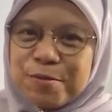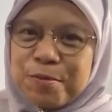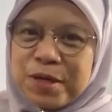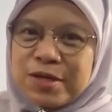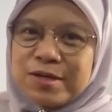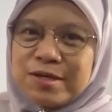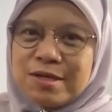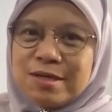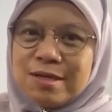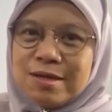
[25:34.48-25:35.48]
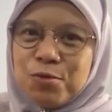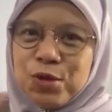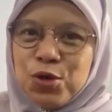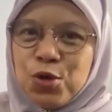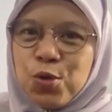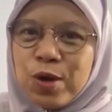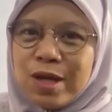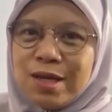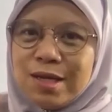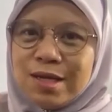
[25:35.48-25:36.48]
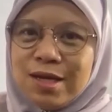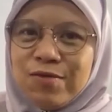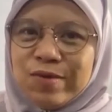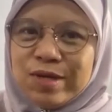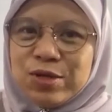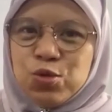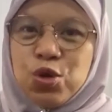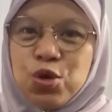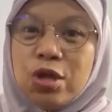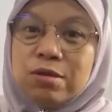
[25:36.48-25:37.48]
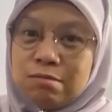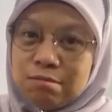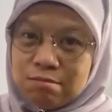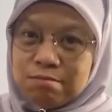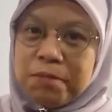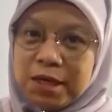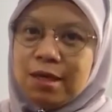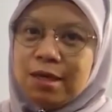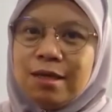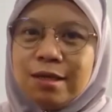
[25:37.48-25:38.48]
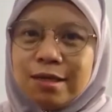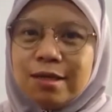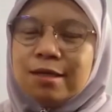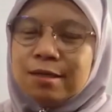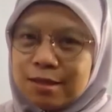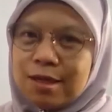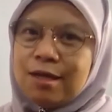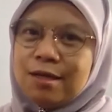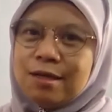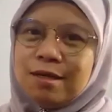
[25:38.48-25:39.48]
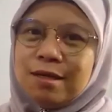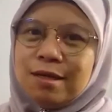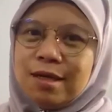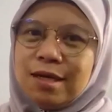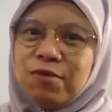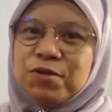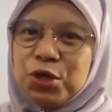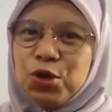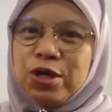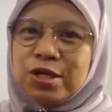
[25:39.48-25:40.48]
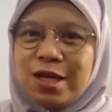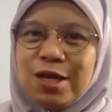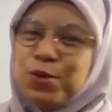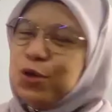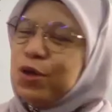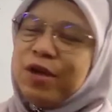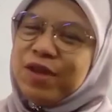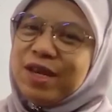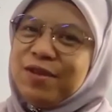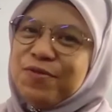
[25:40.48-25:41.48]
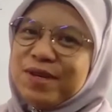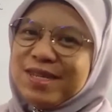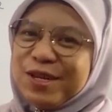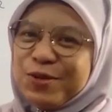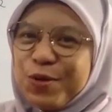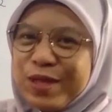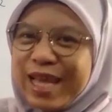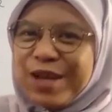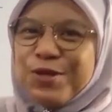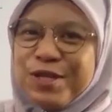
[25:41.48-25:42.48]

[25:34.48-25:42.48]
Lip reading: Because we don't want the inverse to not be in the set. If zero is in, we don't have an inverse. That's why we take out